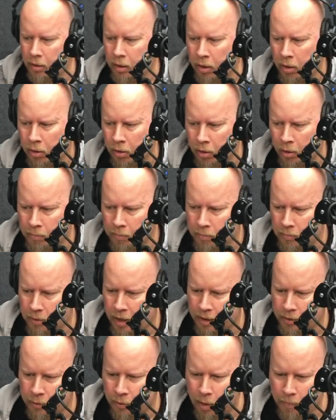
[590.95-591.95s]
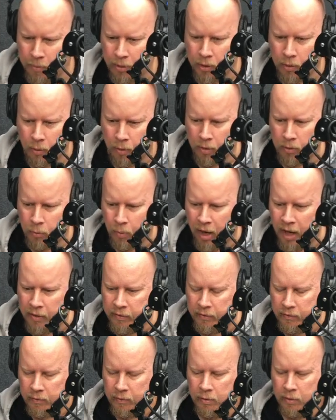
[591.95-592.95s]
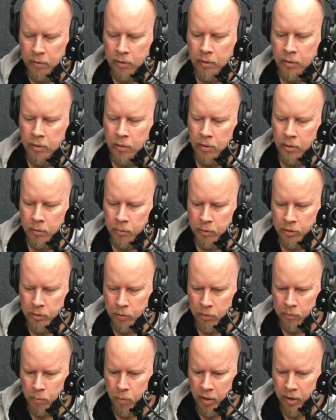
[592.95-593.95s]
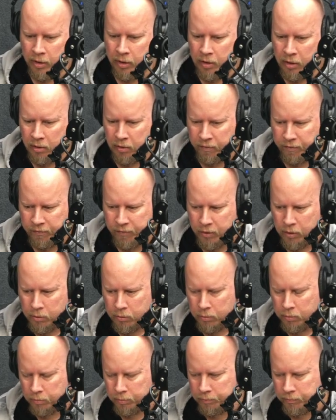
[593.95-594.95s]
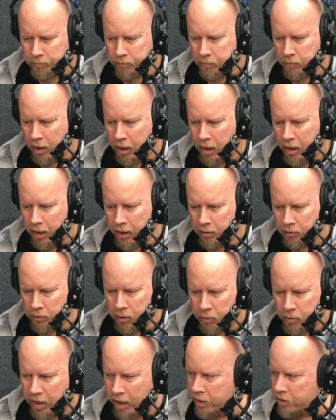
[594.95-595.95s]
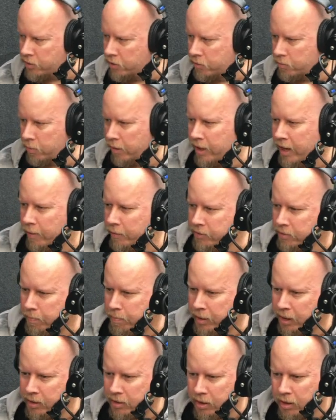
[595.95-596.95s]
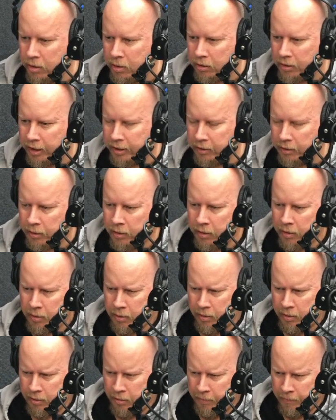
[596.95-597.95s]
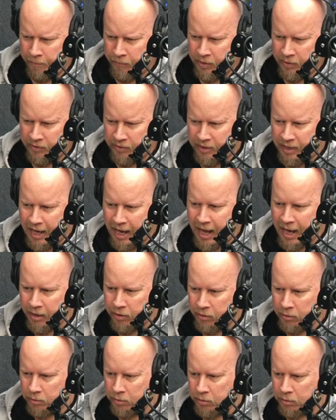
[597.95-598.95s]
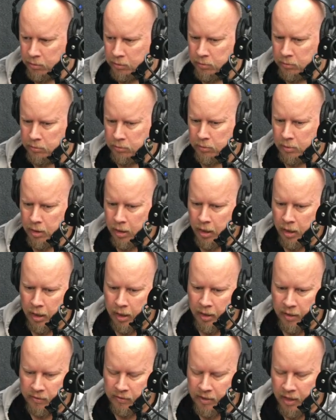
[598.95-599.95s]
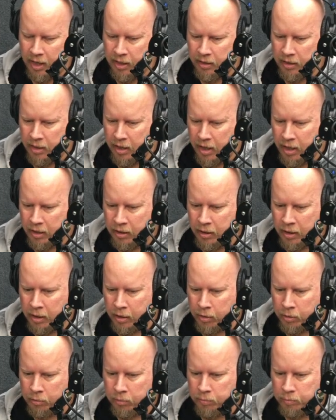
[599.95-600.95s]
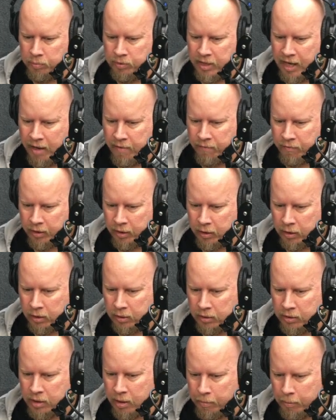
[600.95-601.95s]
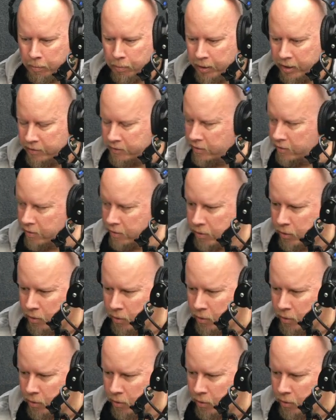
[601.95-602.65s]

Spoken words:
I grew up in the Northwest, which was one of the few locations where that was a big deal, like Seattle, San Diego, Denver, a couple places in the